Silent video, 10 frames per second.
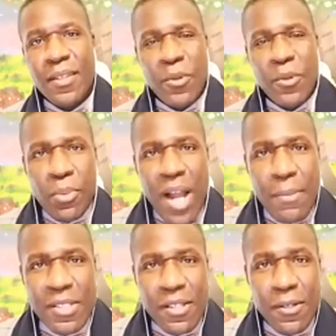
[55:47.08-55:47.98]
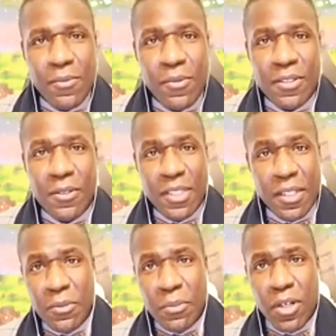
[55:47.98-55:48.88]
We were a promise zone where there
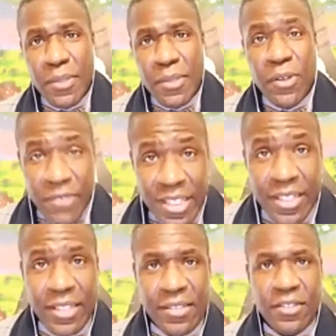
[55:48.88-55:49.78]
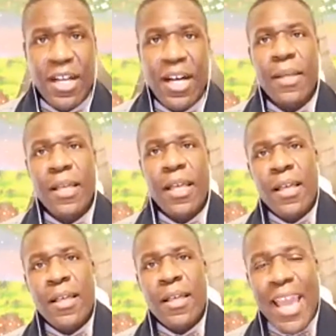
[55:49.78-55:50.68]
was underemployment, so every kid gets a job
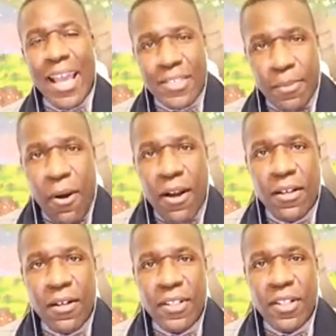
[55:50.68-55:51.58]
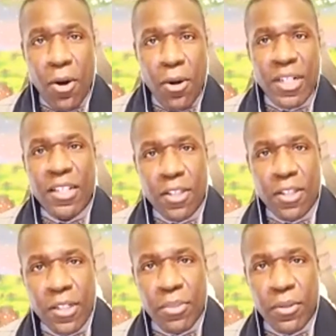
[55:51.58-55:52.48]
as a part of an earning and
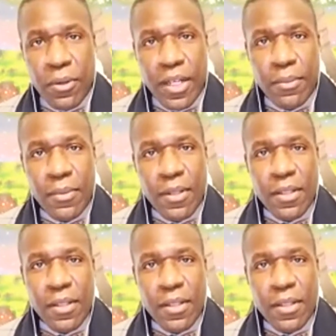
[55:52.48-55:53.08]
learning program.